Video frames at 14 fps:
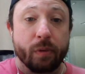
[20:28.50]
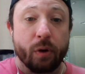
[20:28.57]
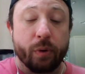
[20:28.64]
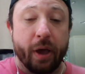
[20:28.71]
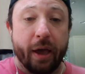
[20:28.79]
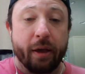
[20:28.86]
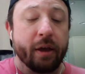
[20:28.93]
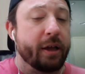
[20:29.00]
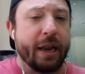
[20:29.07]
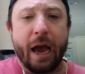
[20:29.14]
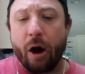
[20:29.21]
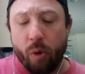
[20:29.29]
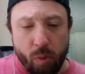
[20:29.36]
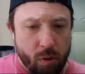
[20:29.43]
Okay.
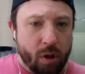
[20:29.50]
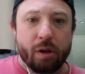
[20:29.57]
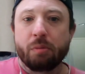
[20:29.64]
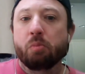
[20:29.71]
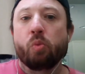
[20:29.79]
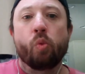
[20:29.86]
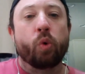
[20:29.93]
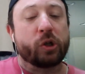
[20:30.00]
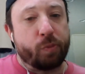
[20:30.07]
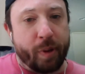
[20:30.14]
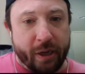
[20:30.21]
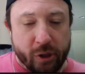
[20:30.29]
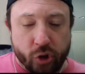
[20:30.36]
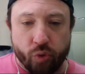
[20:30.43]
Now, what's
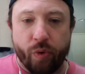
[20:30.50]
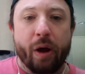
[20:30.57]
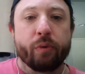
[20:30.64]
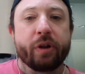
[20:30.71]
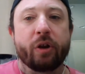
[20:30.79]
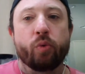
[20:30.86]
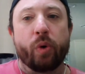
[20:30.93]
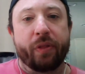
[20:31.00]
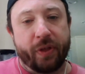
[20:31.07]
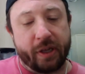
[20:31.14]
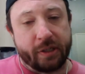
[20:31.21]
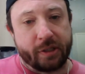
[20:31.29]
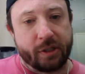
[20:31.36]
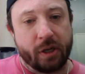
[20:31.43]
being surrounded with
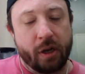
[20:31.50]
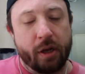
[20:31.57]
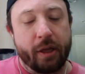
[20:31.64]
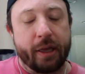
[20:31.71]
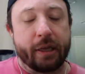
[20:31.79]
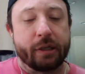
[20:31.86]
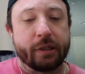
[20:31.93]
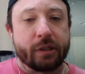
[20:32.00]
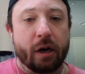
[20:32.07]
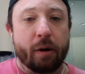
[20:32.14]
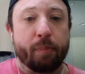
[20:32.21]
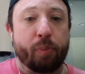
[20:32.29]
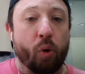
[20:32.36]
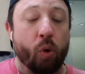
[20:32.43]
his
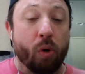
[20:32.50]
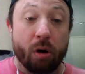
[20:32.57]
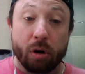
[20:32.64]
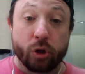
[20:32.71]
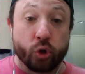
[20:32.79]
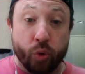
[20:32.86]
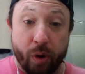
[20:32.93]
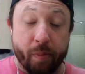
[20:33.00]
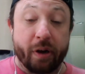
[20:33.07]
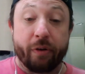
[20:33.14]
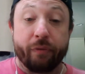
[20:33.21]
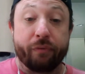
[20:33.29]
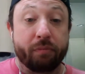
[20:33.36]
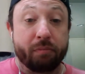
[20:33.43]
poor treatment
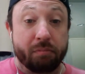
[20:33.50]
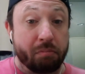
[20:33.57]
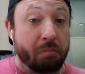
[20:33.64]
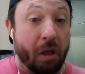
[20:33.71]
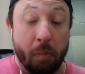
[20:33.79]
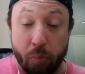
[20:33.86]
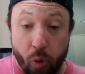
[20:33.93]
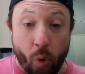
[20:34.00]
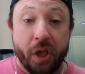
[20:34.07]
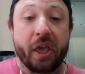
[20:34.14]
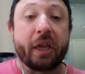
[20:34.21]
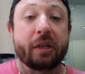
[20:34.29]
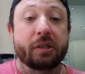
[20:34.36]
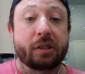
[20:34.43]
of
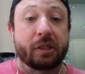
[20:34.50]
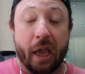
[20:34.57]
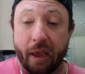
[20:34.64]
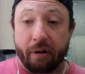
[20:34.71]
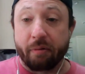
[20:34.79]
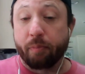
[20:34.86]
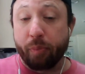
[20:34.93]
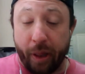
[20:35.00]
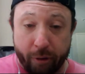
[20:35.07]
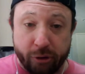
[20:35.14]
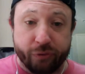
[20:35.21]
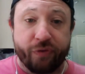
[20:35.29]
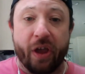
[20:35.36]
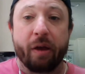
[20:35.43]
employees and
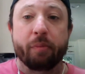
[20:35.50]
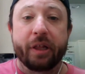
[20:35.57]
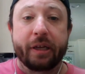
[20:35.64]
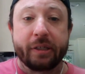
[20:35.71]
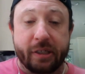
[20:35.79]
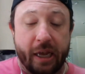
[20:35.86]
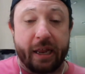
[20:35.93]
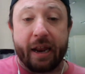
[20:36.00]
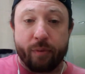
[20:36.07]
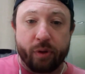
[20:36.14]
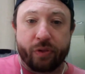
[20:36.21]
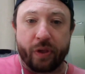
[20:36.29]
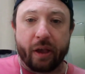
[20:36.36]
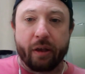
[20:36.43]
players' families and
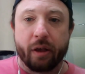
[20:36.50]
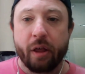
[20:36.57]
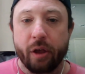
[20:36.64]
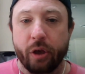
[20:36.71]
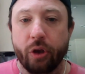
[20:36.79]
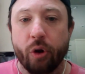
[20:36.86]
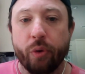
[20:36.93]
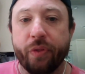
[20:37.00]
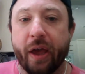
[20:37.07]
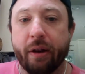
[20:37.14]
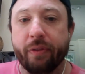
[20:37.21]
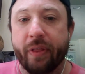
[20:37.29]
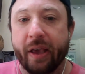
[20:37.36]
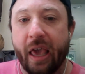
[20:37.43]
everything, you know,
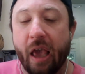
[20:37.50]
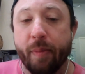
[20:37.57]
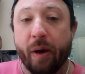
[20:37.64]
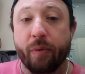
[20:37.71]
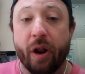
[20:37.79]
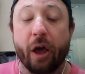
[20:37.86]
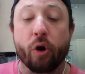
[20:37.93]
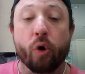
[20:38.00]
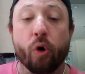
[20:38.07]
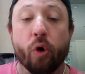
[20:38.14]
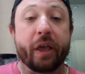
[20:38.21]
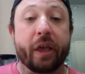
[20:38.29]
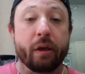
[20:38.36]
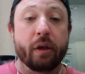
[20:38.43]
that came out not
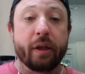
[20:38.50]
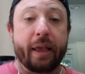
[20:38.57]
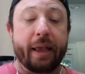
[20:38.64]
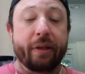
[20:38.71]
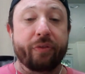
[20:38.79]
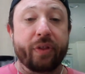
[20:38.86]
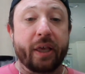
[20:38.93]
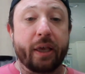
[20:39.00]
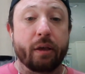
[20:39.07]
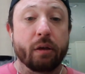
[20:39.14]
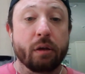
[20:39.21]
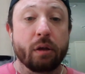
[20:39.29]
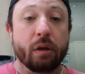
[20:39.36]
only in the